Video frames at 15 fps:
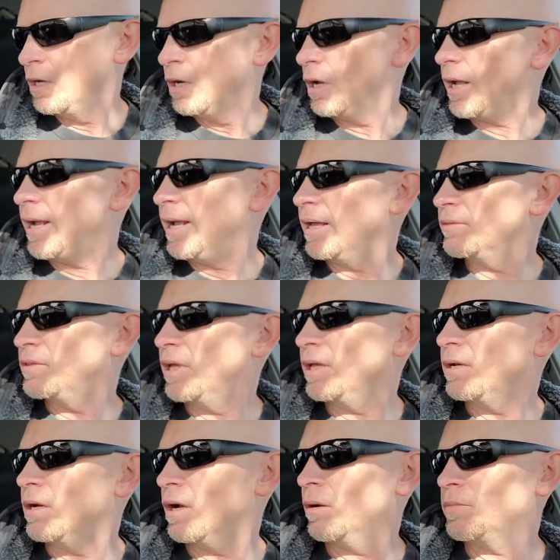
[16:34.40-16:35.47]
And
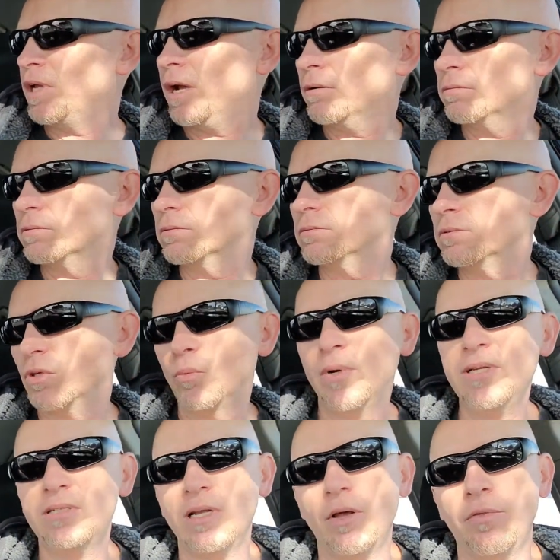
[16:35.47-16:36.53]
then, the
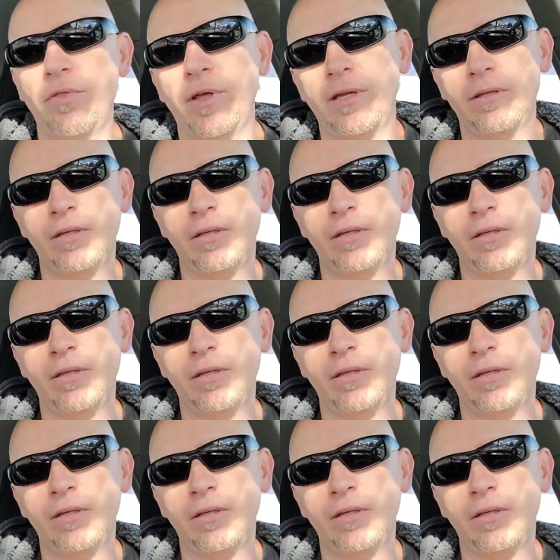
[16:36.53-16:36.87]
resale thing,